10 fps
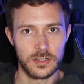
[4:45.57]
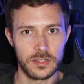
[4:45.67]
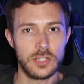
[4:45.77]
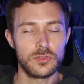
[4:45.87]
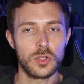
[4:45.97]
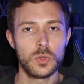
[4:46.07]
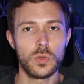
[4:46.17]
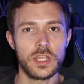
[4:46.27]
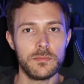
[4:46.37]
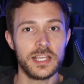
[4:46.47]
He took
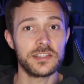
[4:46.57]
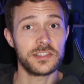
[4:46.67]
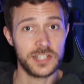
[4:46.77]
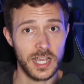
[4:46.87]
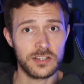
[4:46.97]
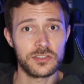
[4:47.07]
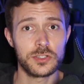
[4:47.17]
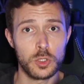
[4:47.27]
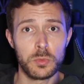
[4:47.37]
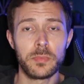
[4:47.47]
with him his dad's
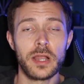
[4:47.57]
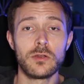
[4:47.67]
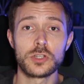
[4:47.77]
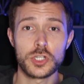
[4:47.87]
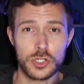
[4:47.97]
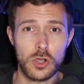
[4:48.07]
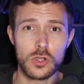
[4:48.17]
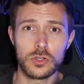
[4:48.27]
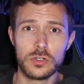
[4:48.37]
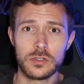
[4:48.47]
double-barreled
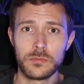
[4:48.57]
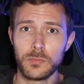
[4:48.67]
shotgun,